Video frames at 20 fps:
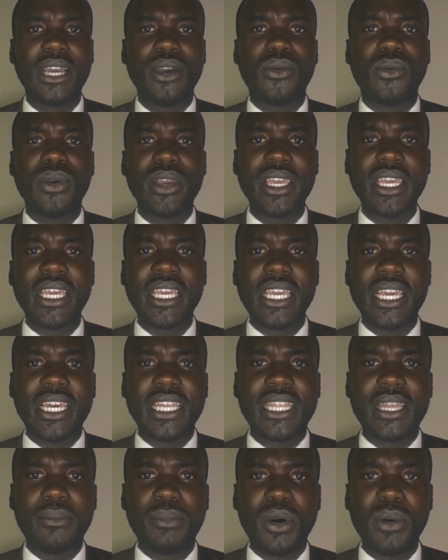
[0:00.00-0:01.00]

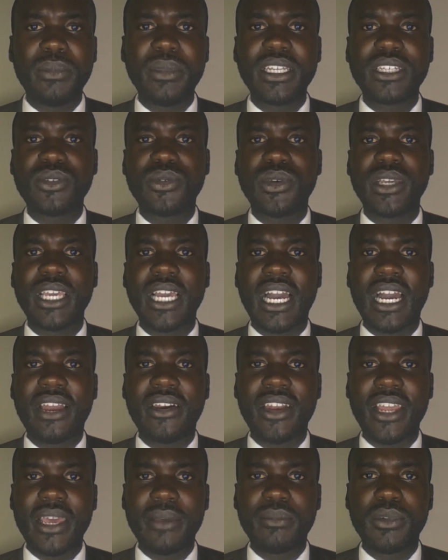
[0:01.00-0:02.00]
The moment we are
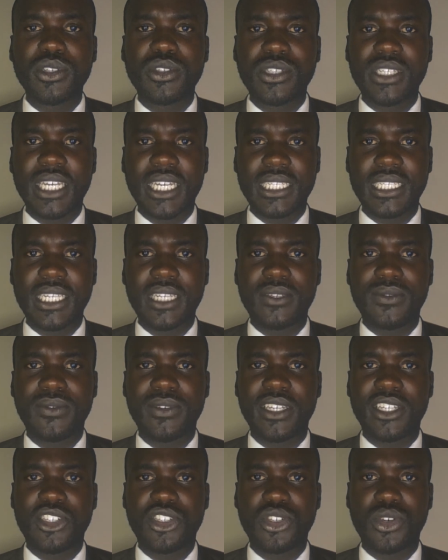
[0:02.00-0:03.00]
able to
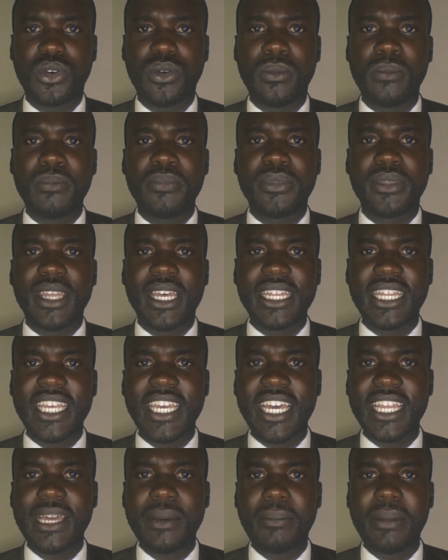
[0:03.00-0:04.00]
successfully show that the
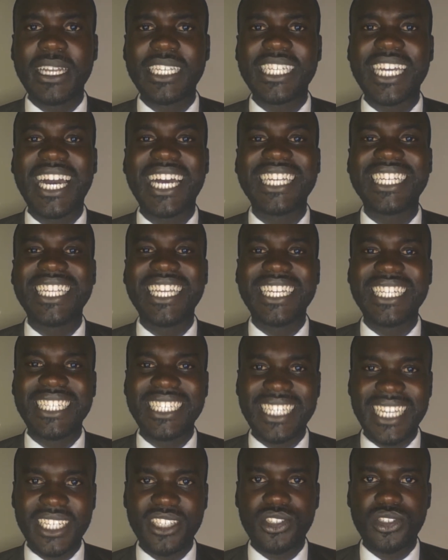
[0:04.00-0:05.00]
other party had the
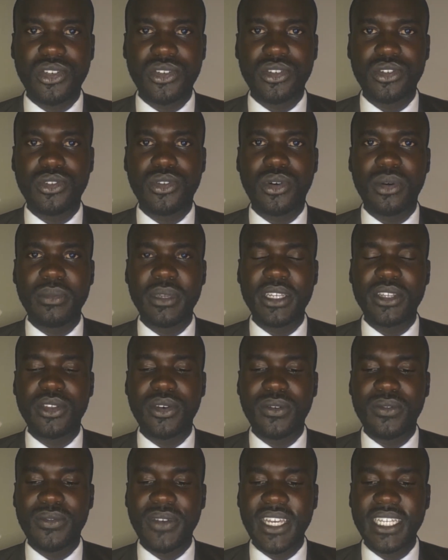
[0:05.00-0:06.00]
intention to commit the
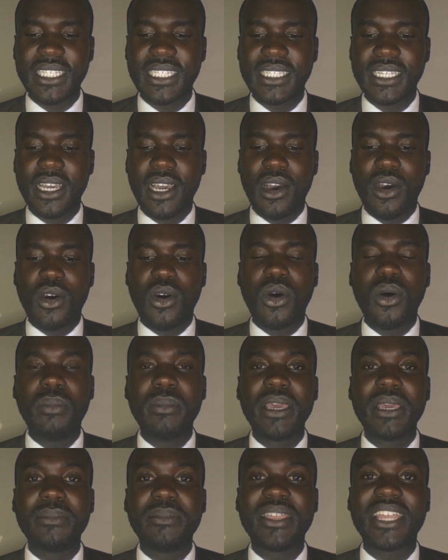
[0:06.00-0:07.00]
offense, or
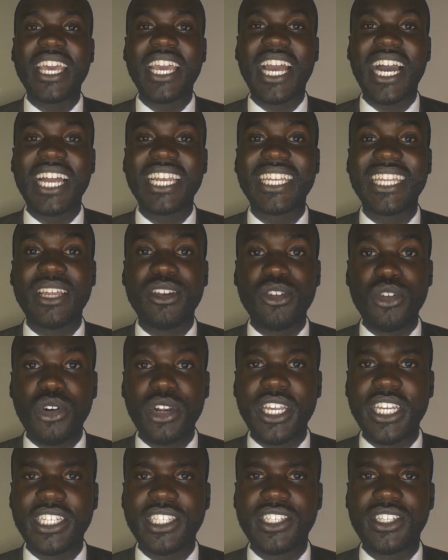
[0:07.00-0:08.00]
maybe they had the
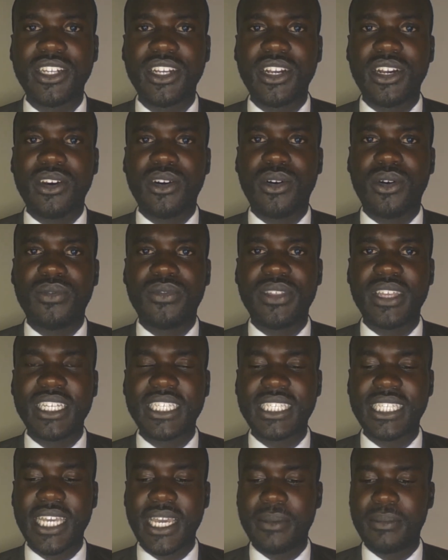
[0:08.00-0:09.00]
knowledge of the
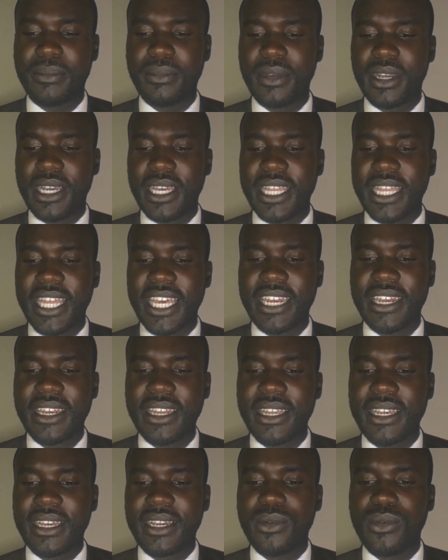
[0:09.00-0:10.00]
same,
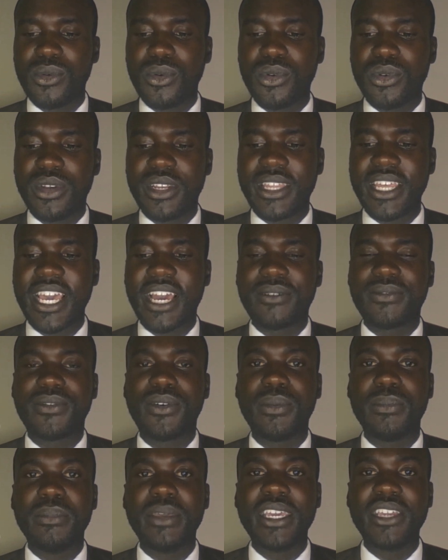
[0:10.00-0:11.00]
then would
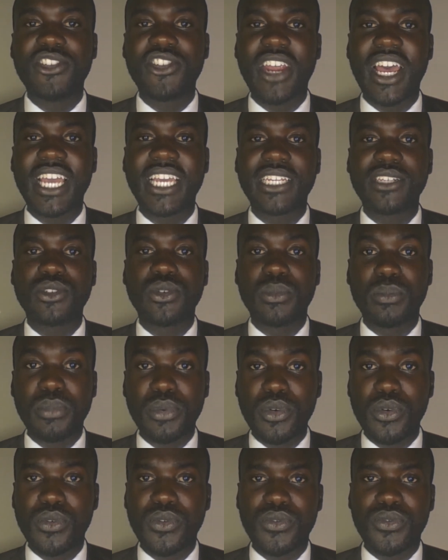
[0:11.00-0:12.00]
therefore be trying to
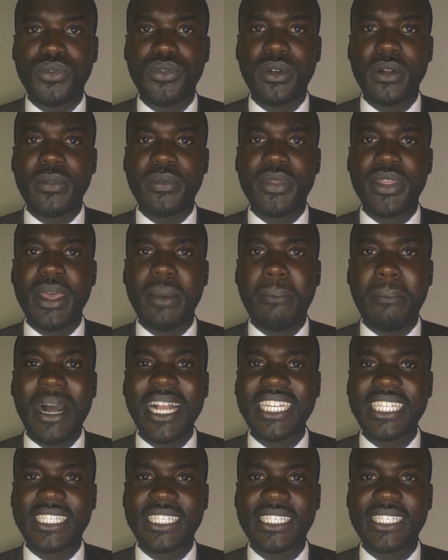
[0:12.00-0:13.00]
prove the
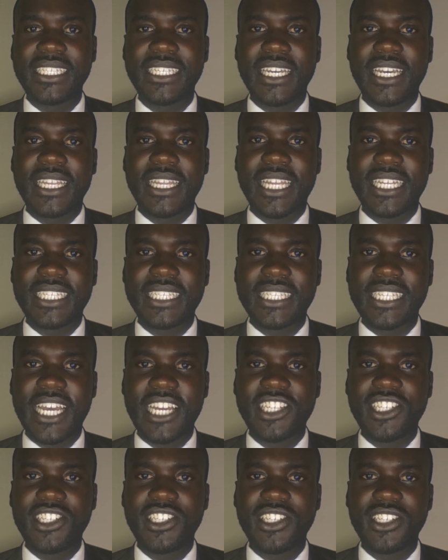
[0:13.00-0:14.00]
malice that
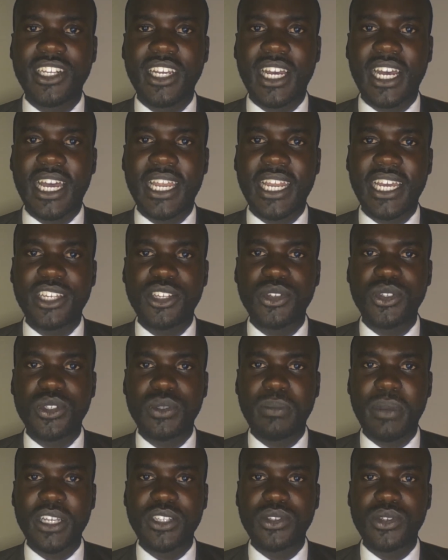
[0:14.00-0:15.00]
such an
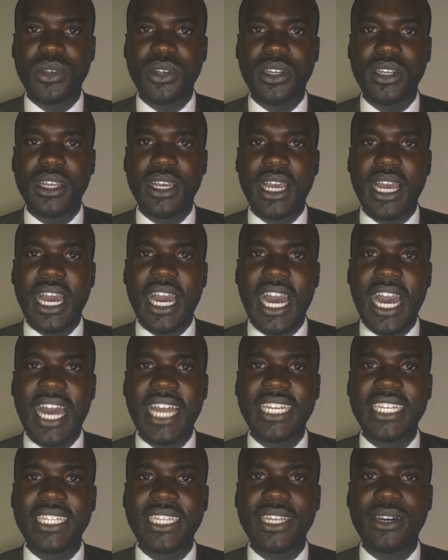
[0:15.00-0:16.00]
accused person
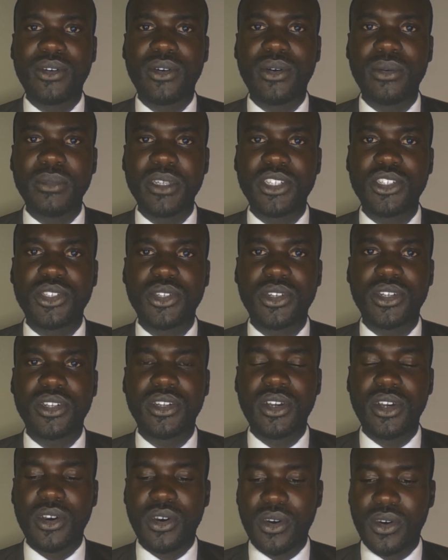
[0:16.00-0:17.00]
had in the commission
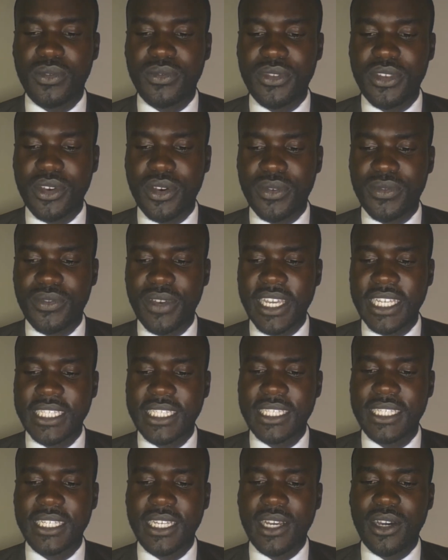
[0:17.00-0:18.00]
of the
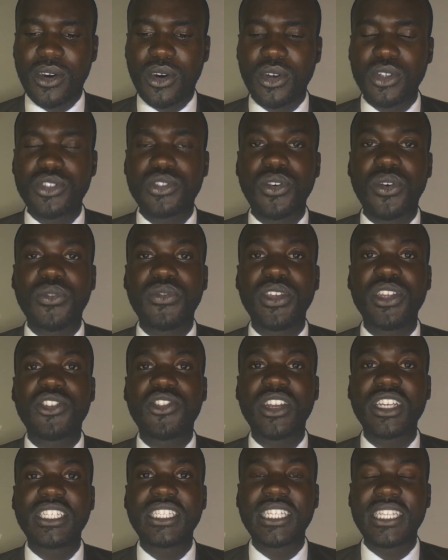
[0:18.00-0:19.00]
offense. Also of
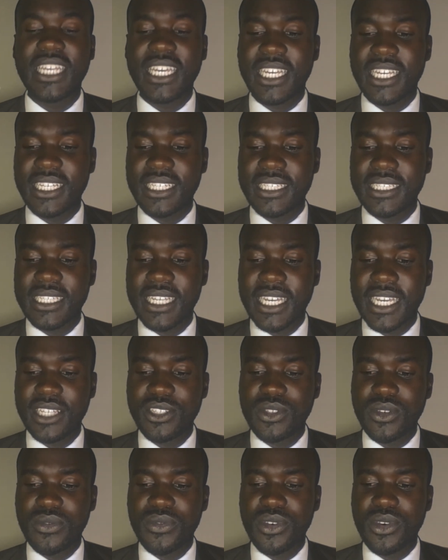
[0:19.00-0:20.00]
interest is the
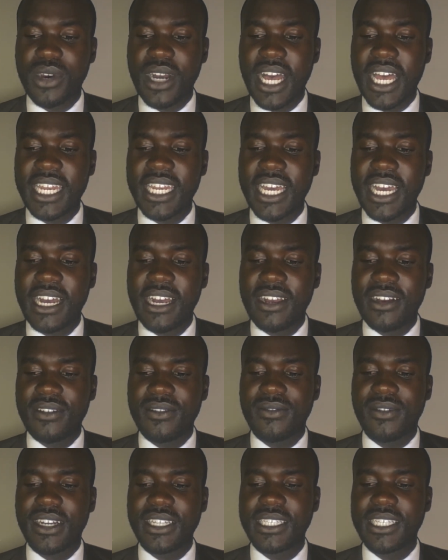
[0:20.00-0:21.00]
case of Uganda
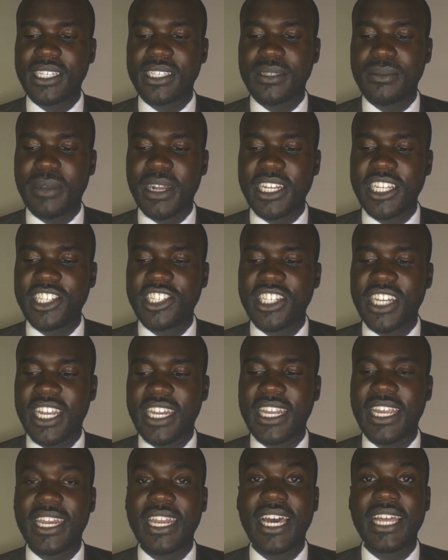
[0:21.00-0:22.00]
versus Malicia,
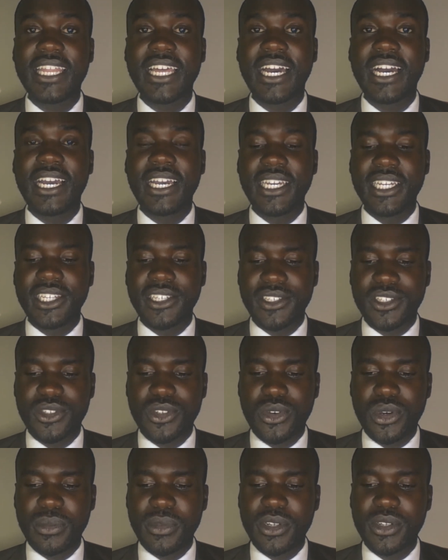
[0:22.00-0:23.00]
and another, it's
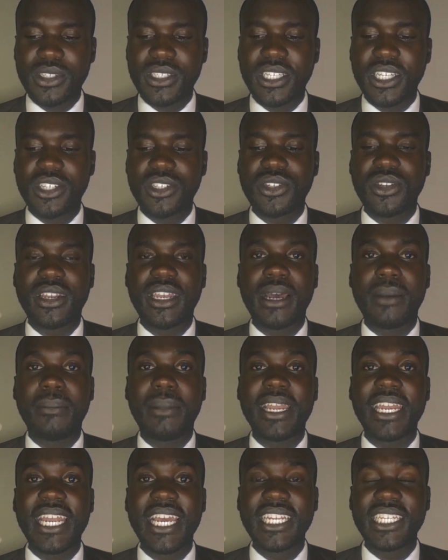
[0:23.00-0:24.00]
criminal session
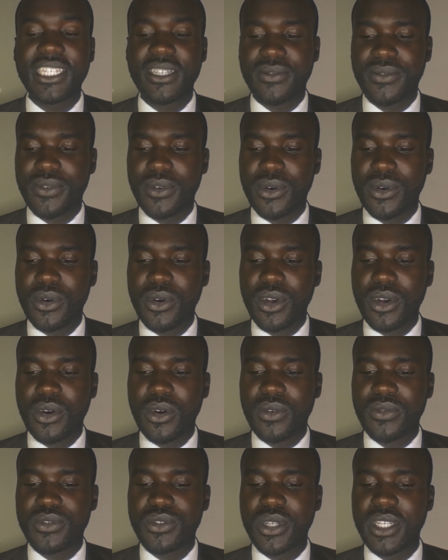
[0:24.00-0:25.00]
number 94
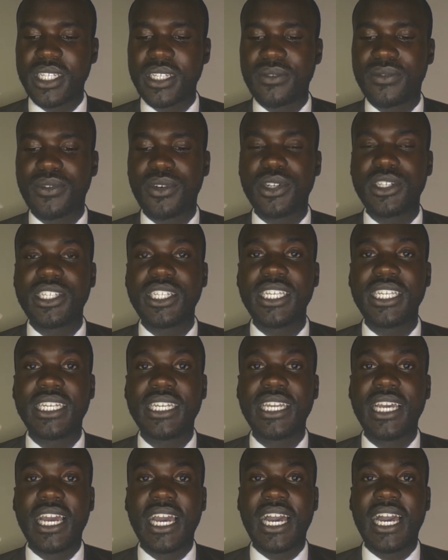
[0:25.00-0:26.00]
of
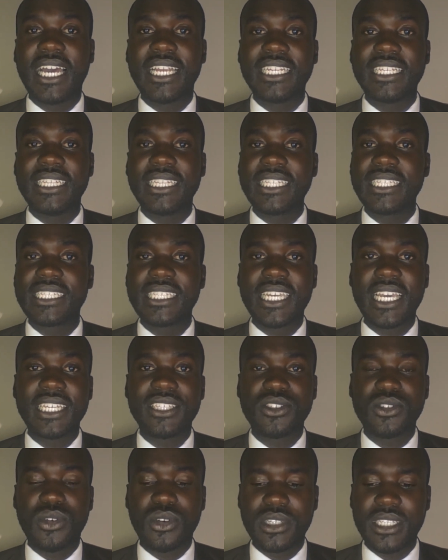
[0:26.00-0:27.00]
2014. And in this
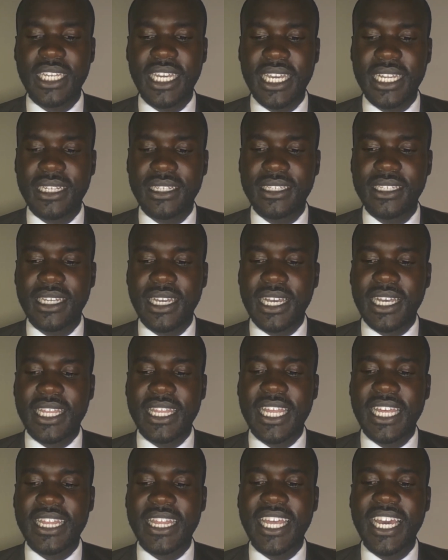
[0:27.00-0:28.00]
case, court held
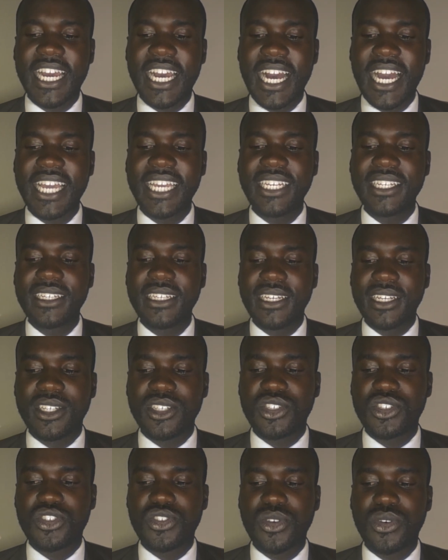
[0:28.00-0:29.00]
that the kind
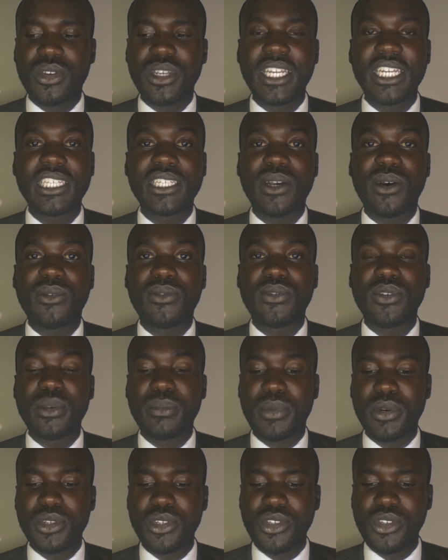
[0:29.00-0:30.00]
stroke nature of
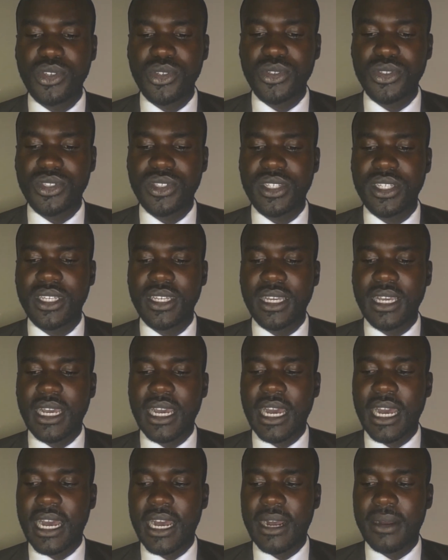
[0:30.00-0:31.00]
weapon used
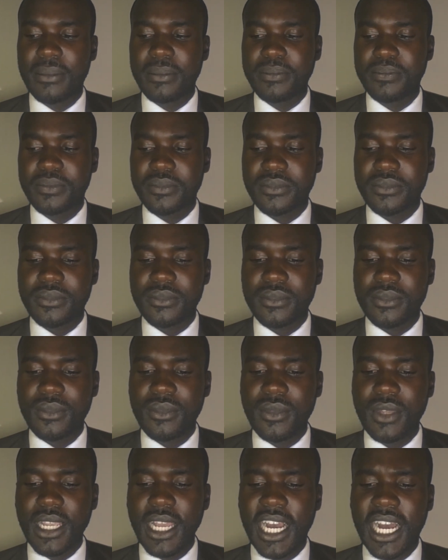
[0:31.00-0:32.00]

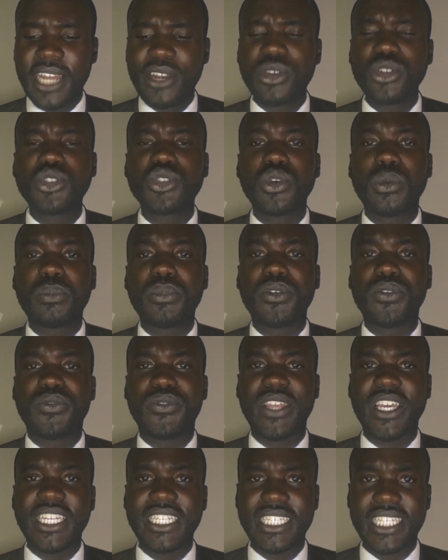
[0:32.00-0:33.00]
can also prove
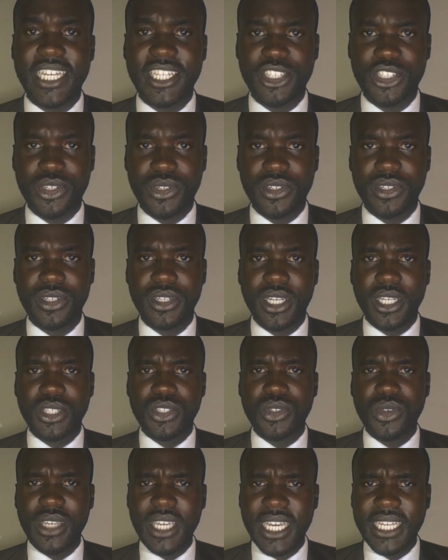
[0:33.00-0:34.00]
the intention.
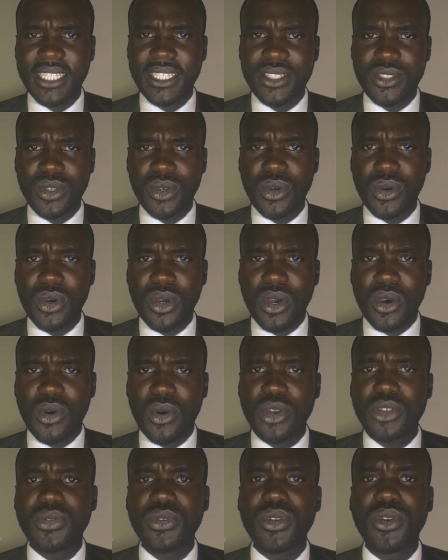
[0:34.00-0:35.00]
So yes, so
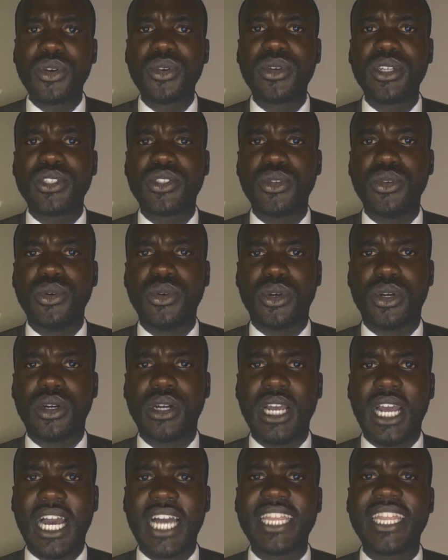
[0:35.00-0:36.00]
court will always look
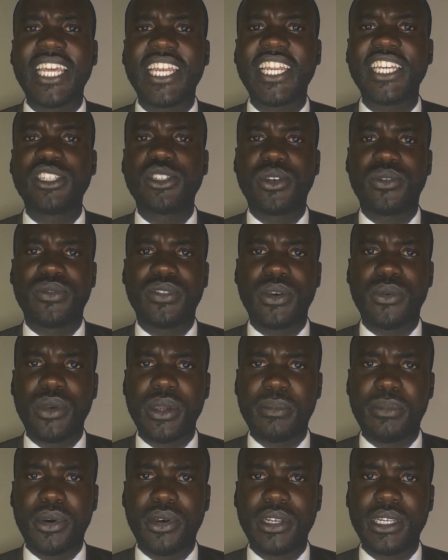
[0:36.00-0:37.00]
at the nature of the
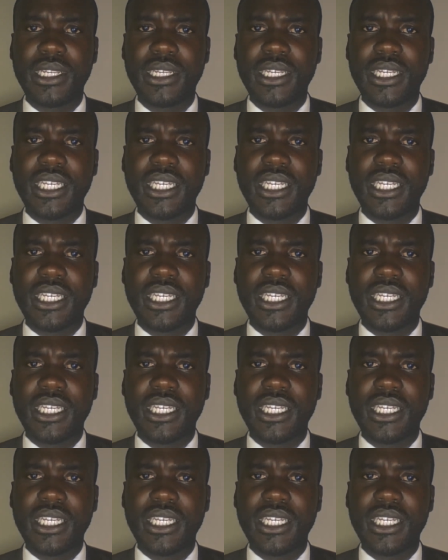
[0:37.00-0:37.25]
weapon.